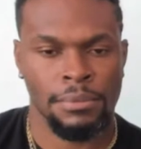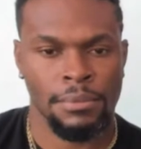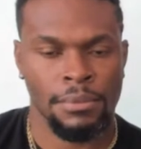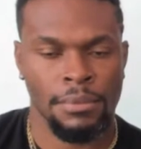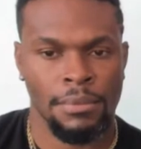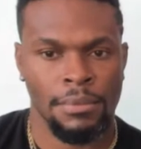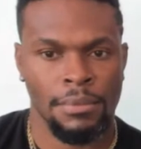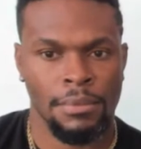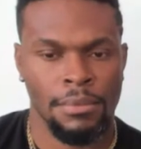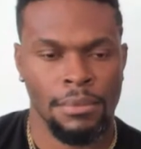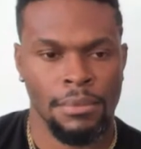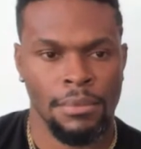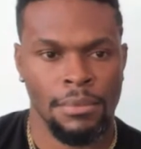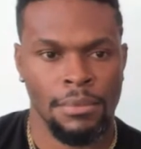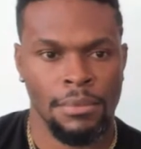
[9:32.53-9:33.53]

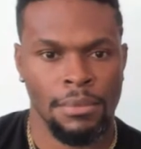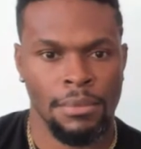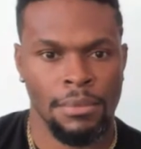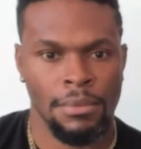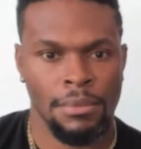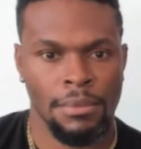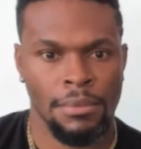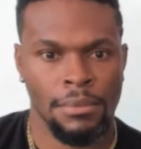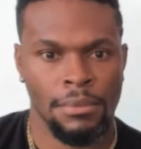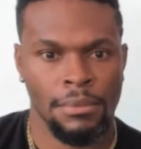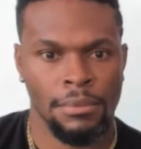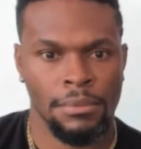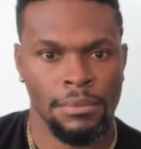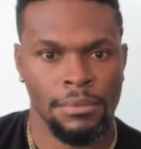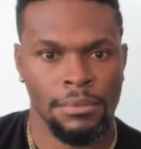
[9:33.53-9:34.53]

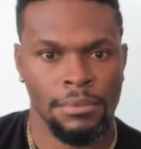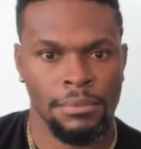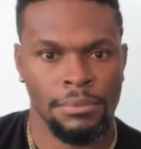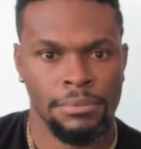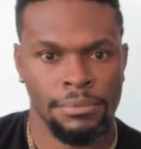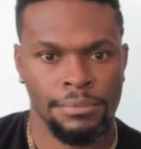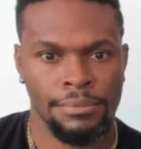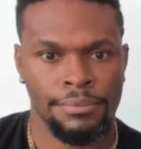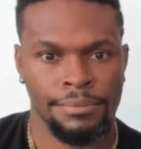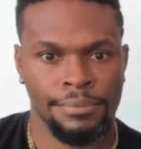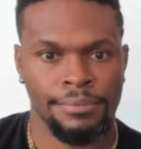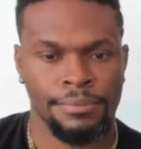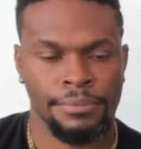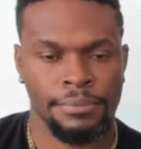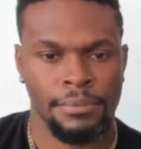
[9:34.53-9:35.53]

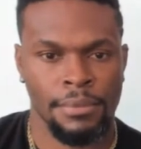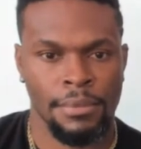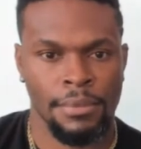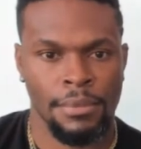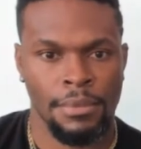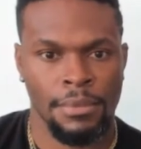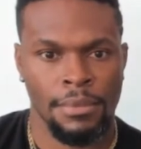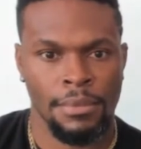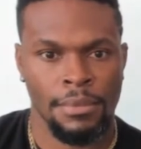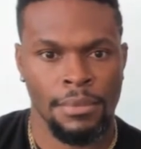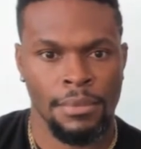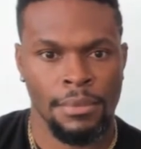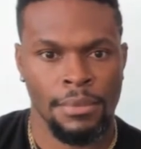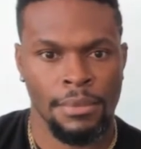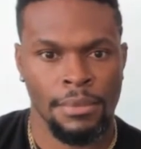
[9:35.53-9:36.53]

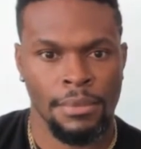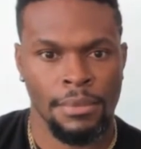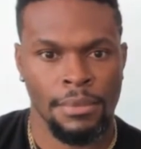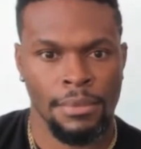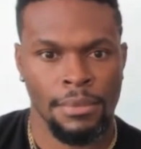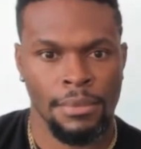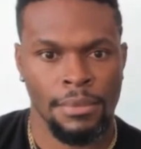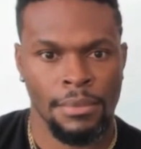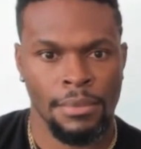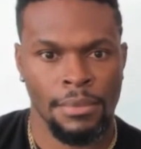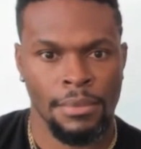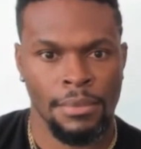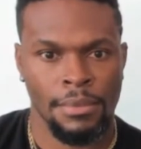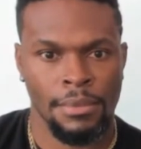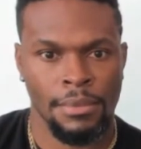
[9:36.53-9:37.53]

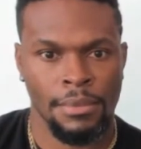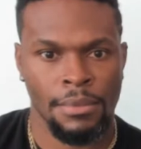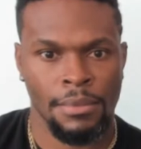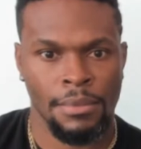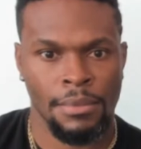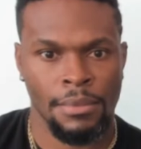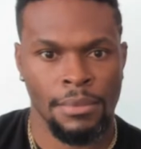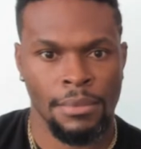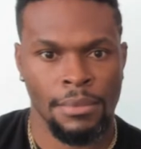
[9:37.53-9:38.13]
No words are spoken by the person on screen.